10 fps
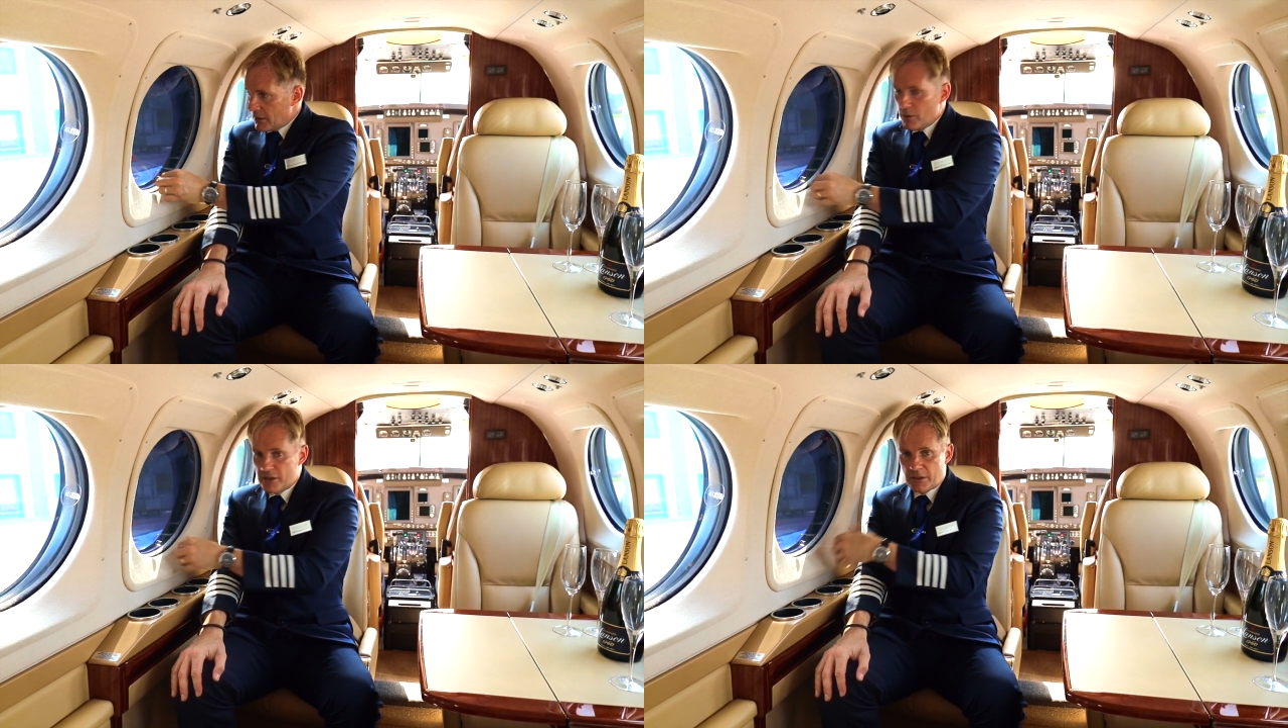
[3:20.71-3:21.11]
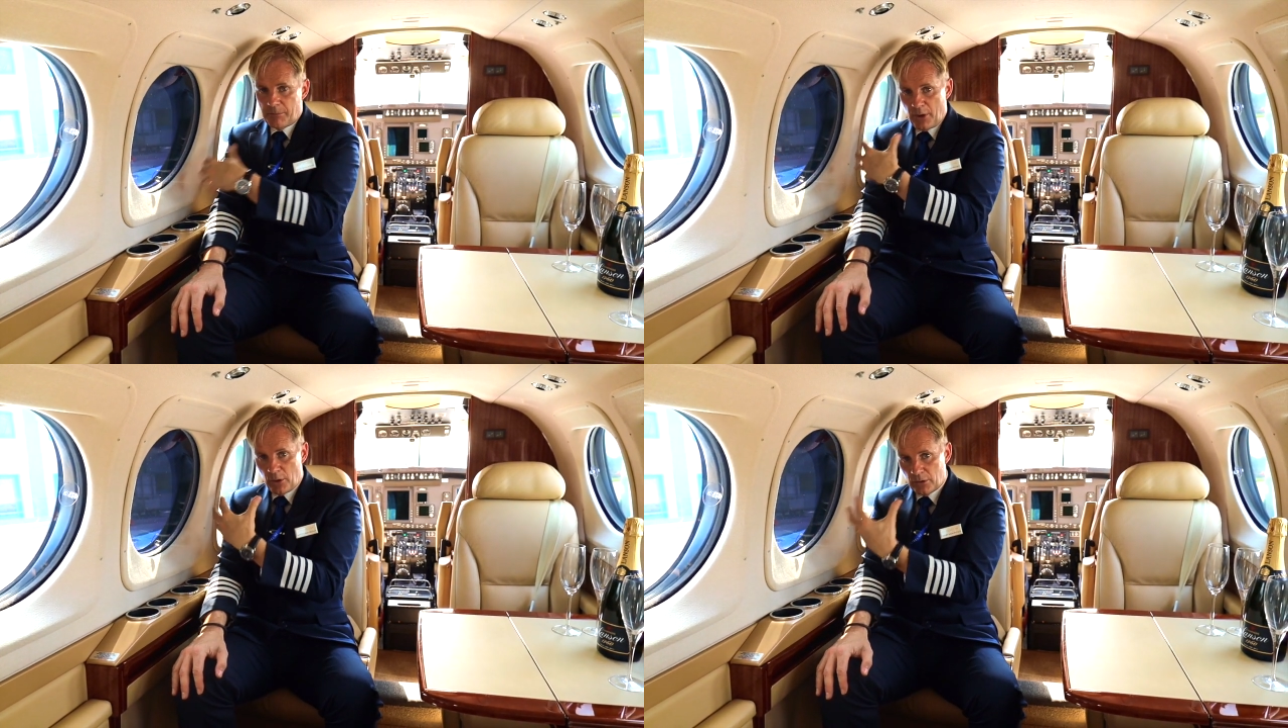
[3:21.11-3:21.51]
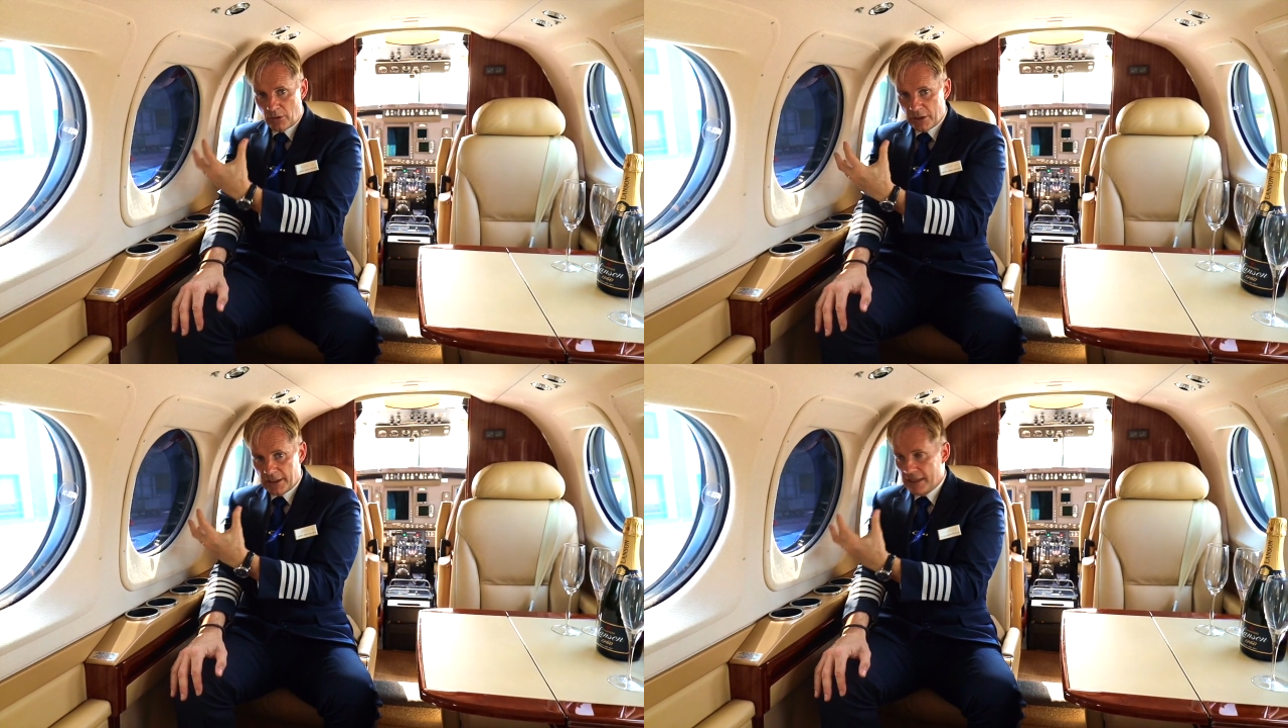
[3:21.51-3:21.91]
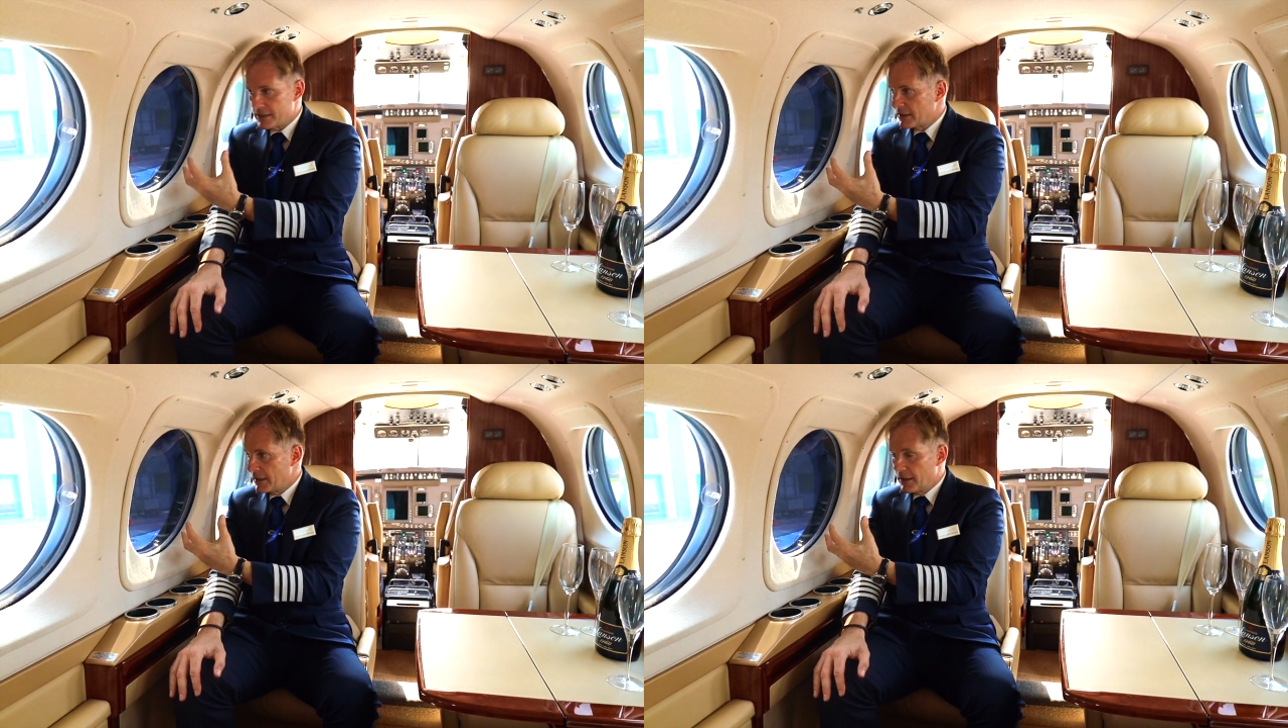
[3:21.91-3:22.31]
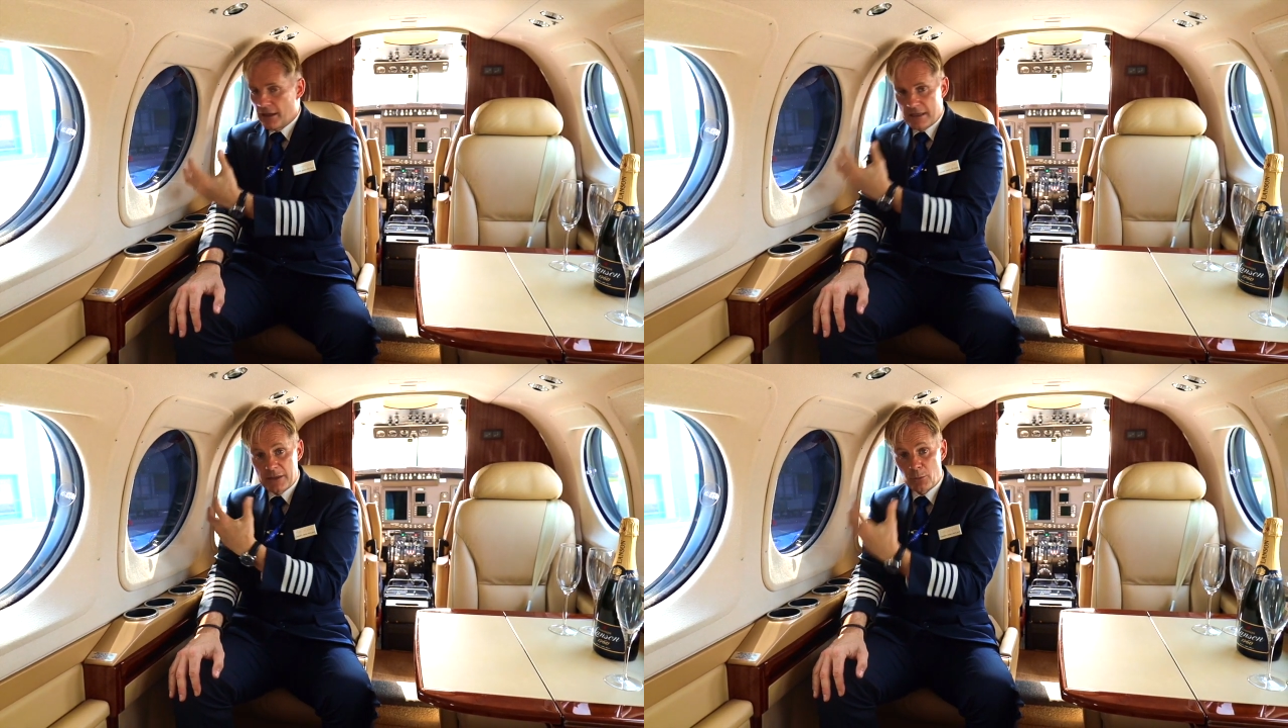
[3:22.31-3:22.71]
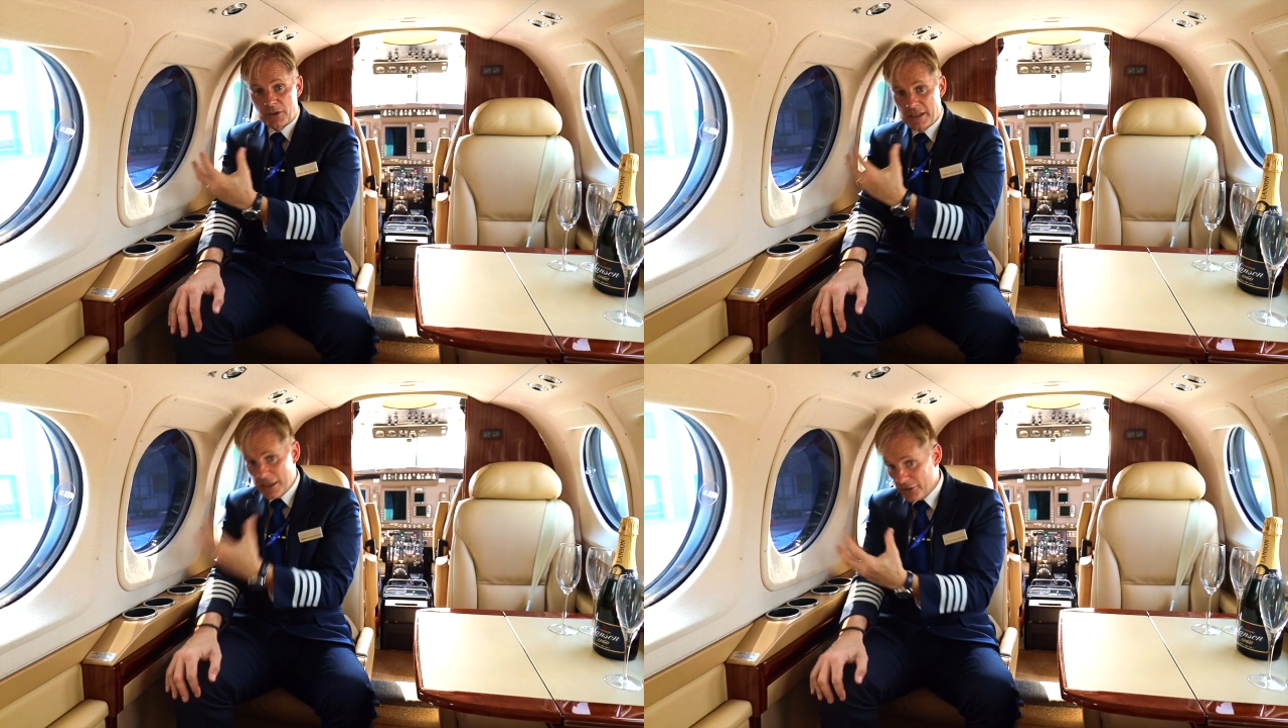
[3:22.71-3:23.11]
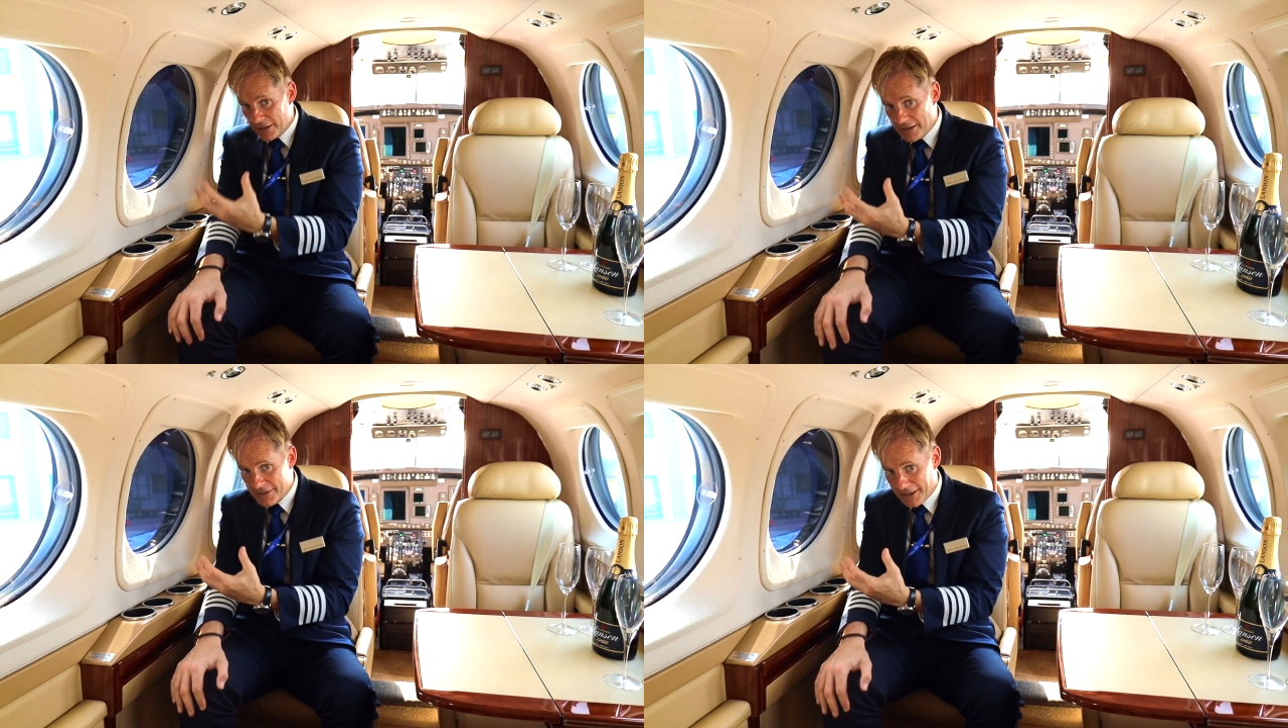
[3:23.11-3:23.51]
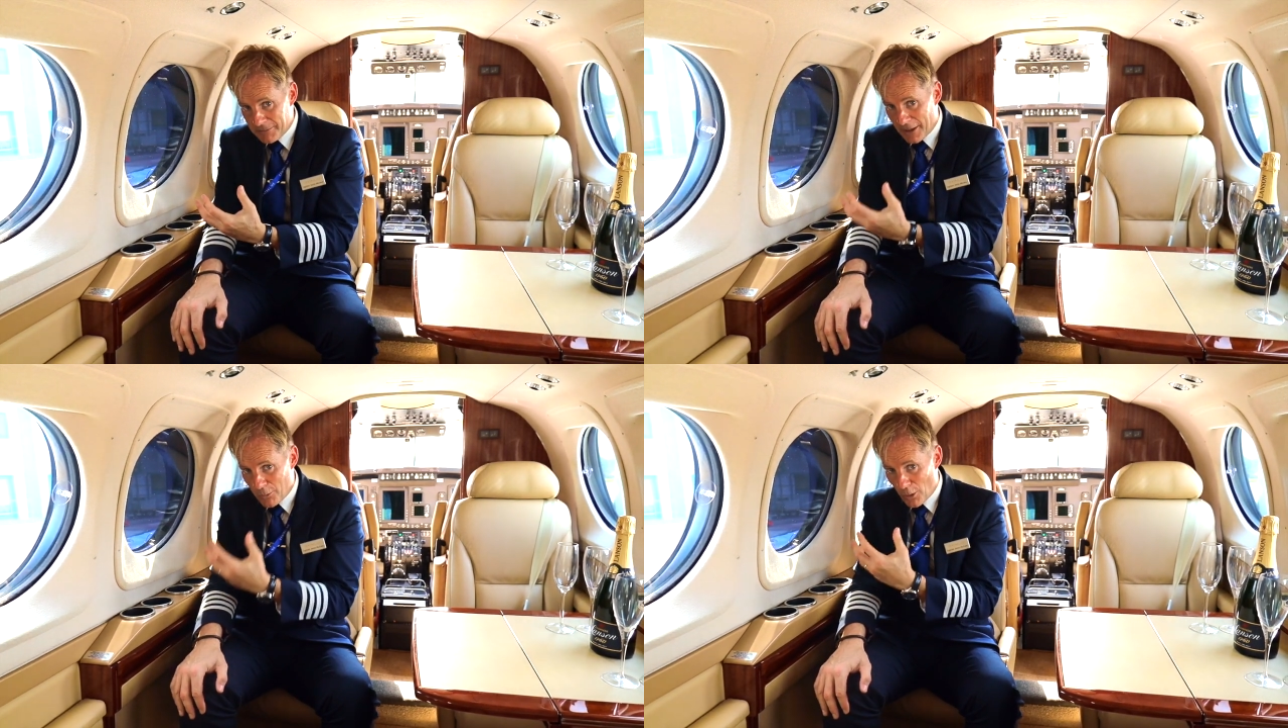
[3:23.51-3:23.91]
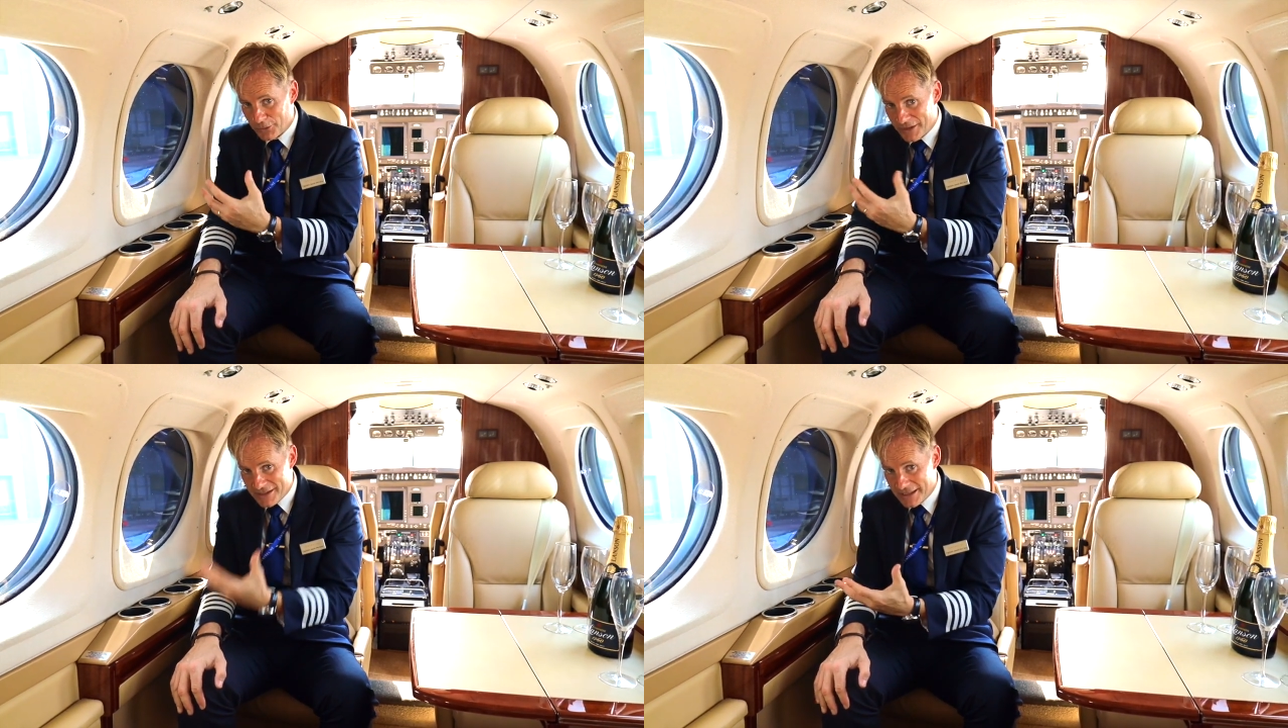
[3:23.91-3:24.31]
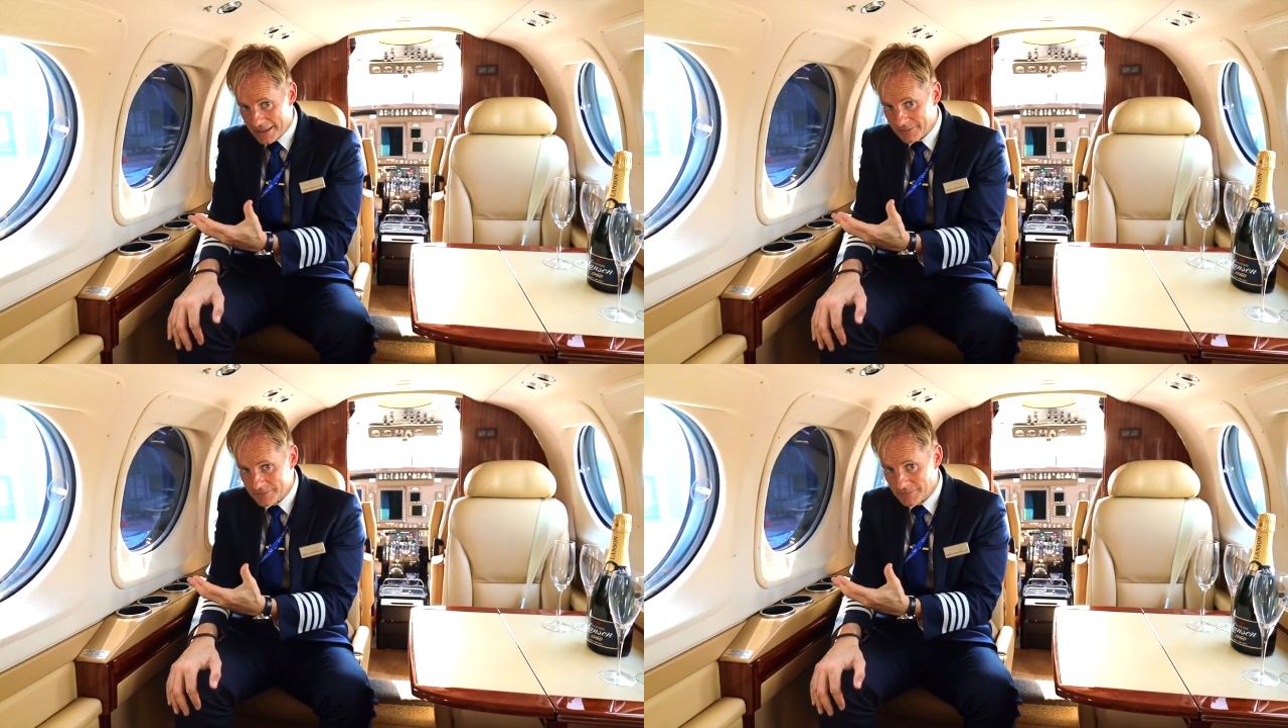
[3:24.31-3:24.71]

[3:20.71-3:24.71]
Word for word: which is a Polaroid lens, and this was initially designed by Walt Disney.